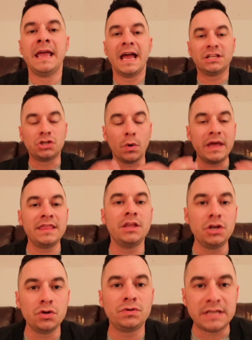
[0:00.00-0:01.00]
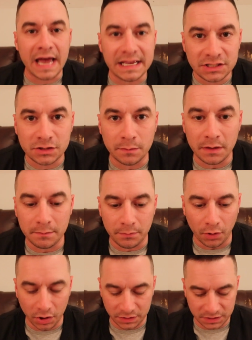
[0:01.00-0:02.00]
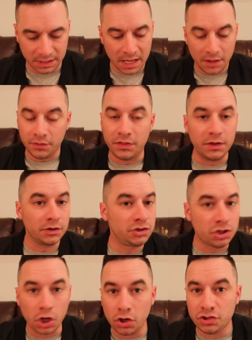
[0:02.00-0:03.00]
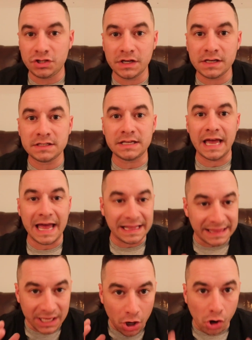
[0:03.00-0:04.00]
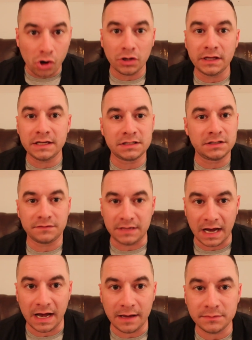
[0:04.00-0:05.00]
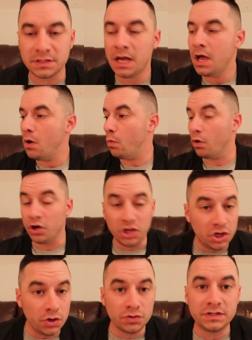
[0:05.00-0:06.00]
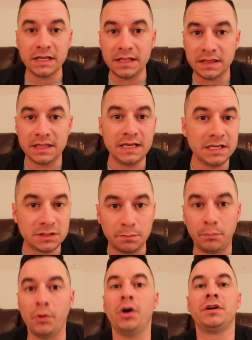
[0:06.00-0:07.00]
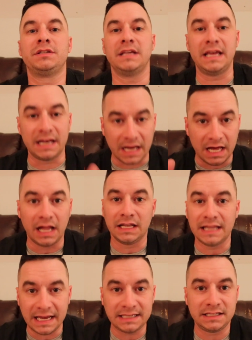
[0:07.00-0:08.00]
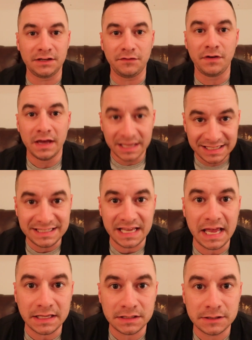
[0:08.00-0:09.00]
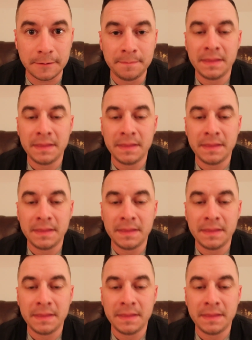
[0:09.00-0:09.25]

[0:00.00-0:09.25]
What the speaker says: And so in the New Testament books, the churches at the earliest of times were using these books in a collective sense.